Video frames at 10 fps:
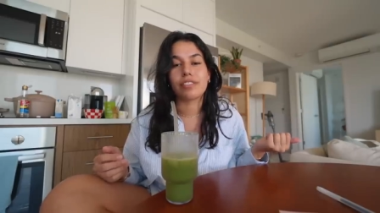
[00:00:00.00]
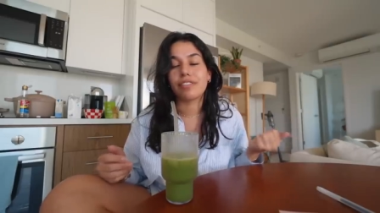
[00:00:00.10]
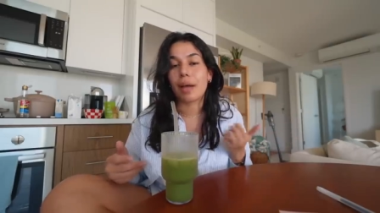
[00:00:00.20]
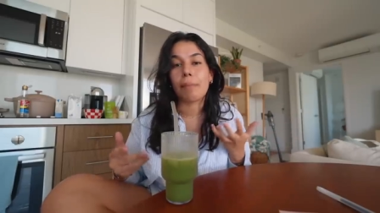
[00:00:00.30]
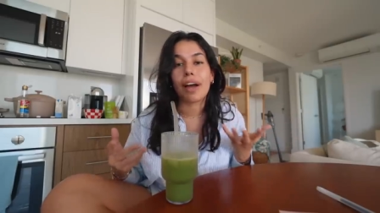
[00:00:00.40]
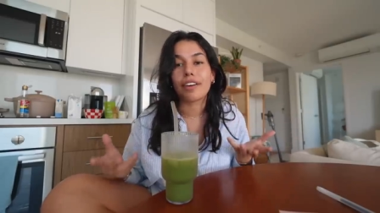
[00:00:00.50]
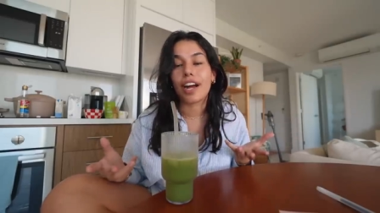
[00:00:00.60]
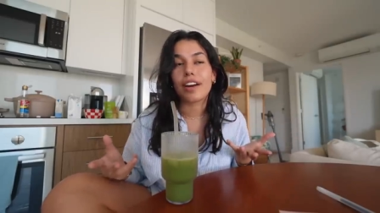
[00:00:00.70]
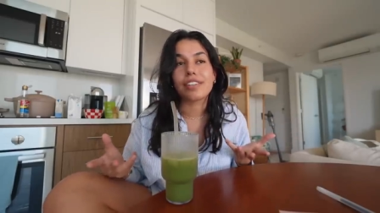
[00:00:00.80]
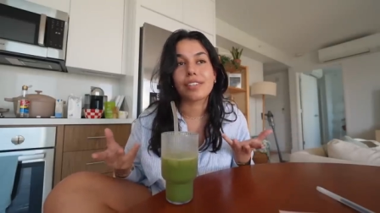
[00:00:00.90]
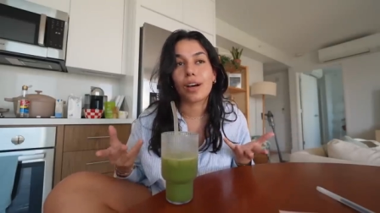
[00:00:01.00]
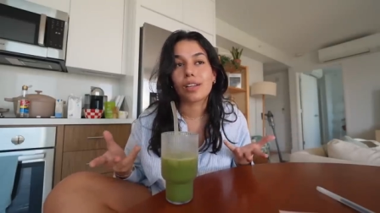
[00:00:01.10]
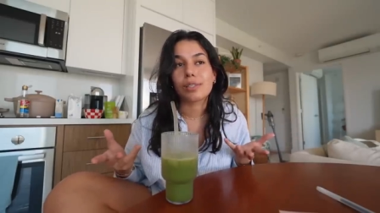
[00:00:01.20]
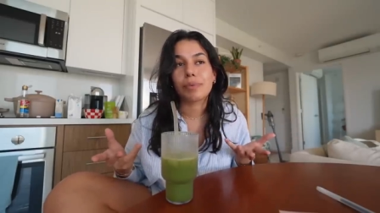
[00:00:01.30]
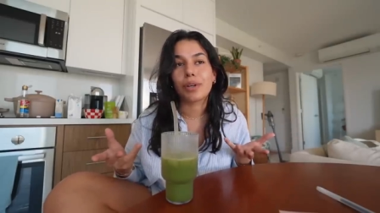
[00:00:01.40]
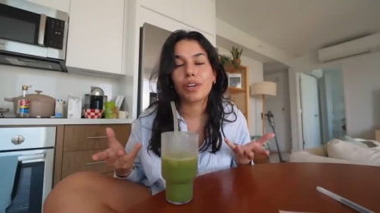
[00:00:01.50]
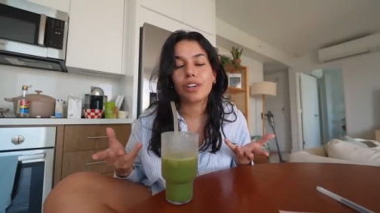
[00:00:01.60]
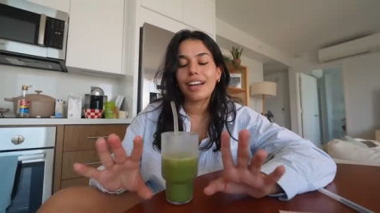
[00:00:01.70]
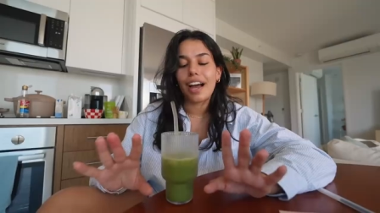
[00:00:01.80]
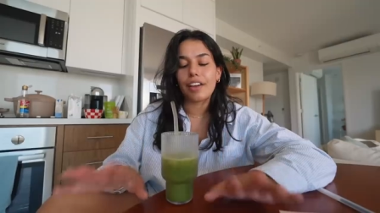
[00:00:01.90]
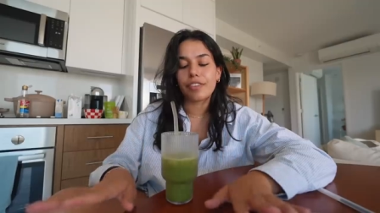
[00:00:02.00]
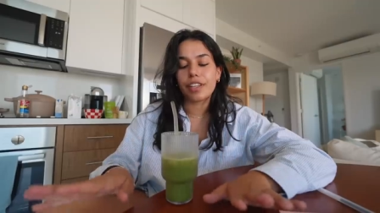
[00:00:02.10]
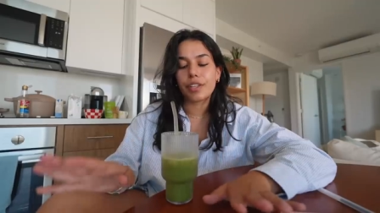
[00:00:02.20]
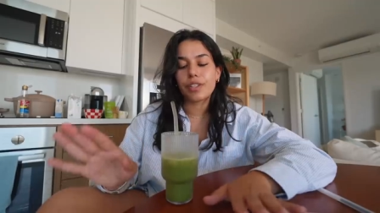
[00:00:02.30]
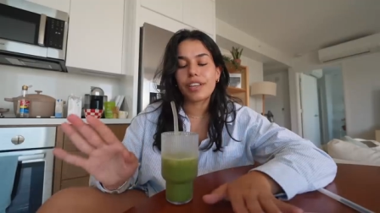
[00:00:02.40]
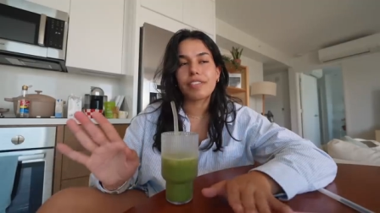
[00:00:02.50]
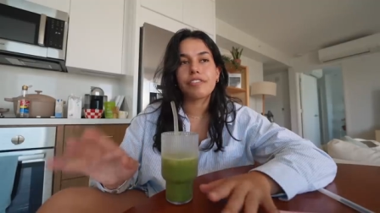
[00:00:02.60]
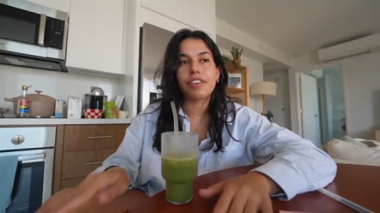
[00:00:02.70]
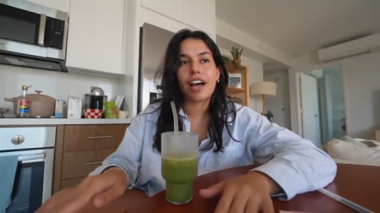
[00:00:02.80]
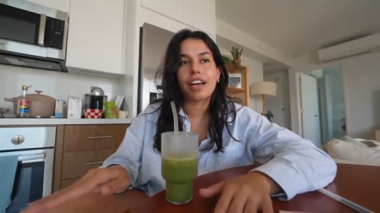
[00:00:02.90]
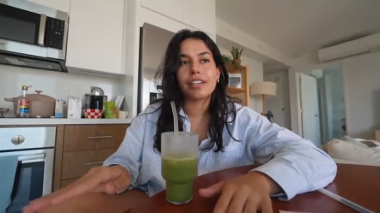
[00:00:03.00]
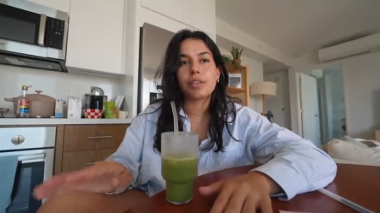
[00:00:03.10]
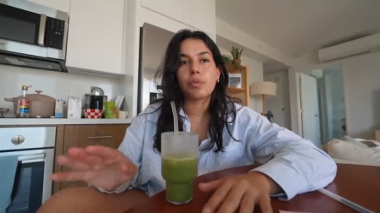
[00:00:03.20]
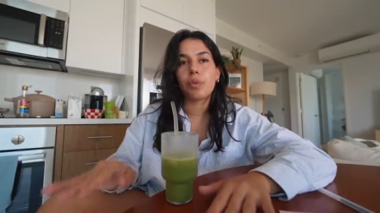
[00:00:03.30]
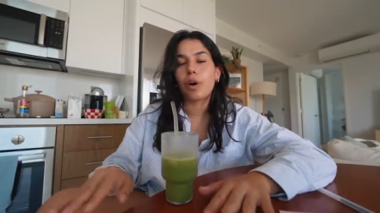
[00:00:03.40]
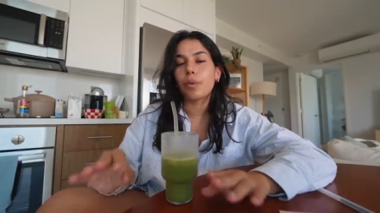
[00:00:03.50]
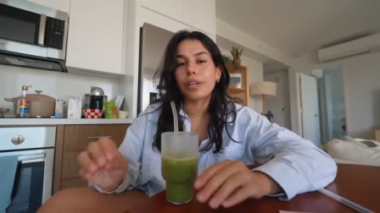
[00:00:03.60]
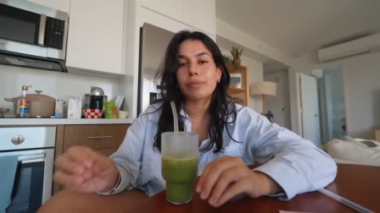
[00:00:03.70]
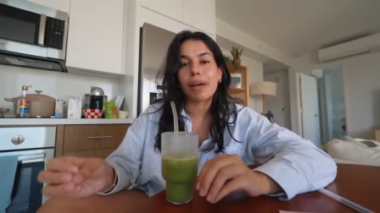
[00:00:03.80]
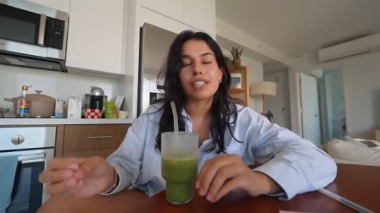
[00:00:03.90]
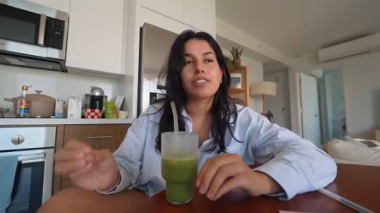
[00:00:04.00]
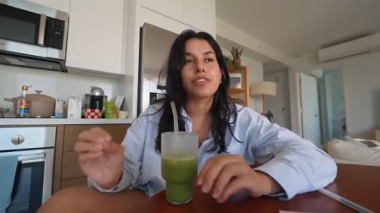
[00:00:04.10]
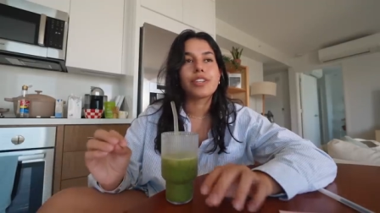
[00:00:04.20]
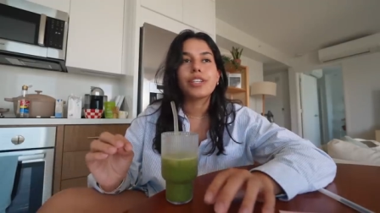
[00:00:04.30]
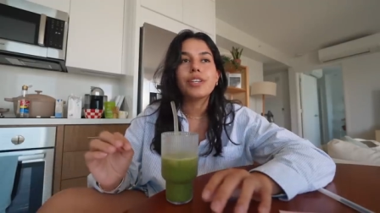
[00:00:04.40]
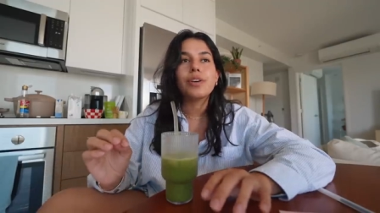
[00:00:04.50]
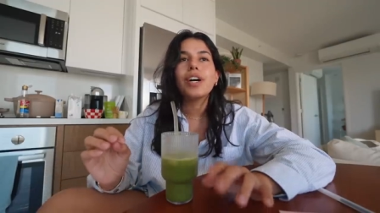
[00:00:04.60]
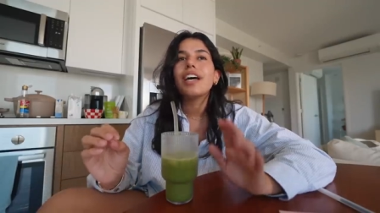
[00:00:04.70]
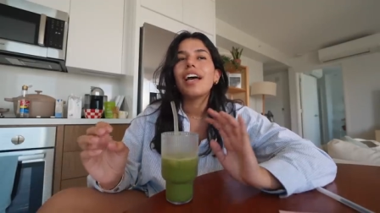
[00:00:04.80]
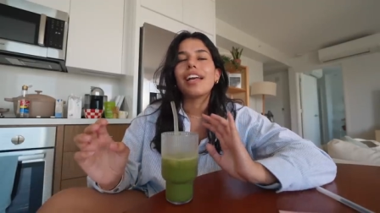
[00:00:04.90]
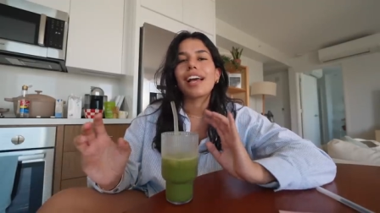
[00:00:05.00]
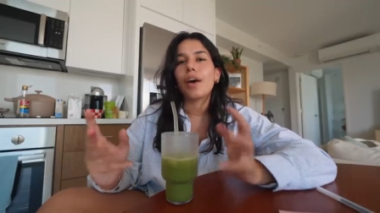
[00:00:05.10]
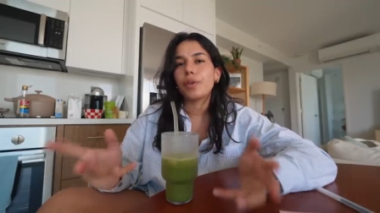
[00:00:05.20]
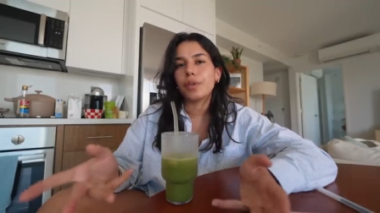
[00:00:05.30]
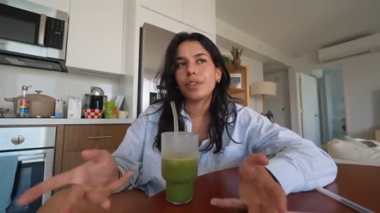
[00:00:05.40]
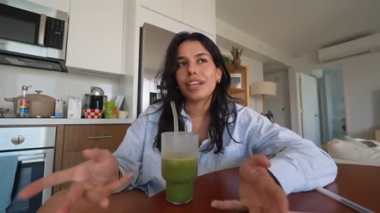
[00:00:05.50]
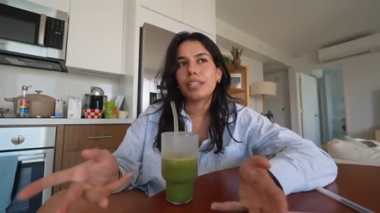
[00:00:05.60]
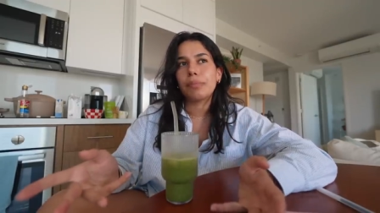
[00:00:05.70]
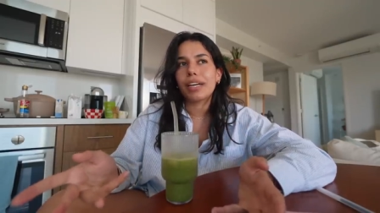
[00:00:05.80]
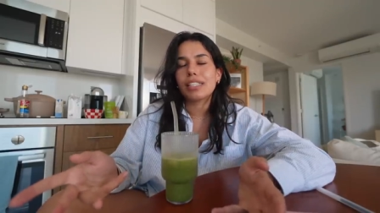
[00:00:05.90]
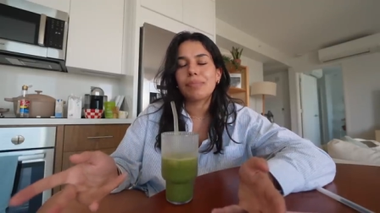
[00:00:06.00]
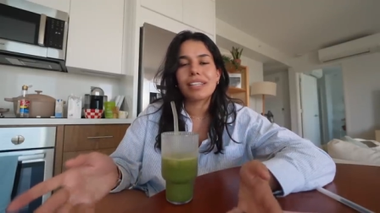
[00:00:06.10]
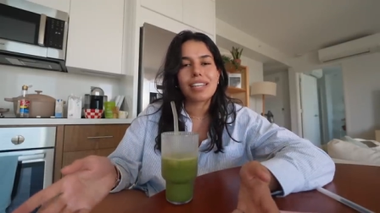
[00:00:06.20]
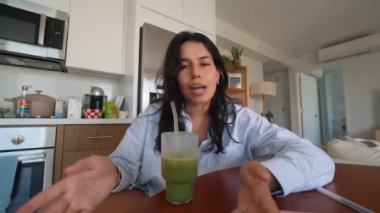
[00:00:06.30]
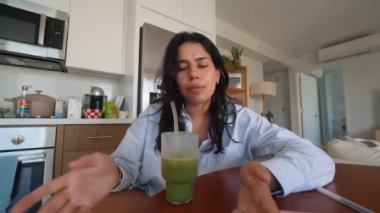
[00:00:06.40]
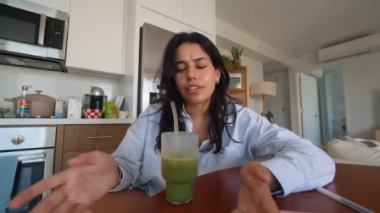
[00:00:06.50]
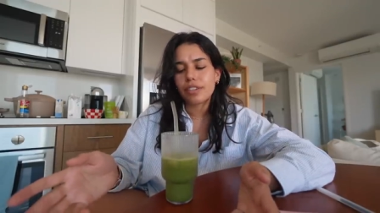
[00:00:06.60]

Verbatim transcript: Vampire Diaries and Gossip Girl. I feel like you just have to find what works best for you and how you like to best spend time with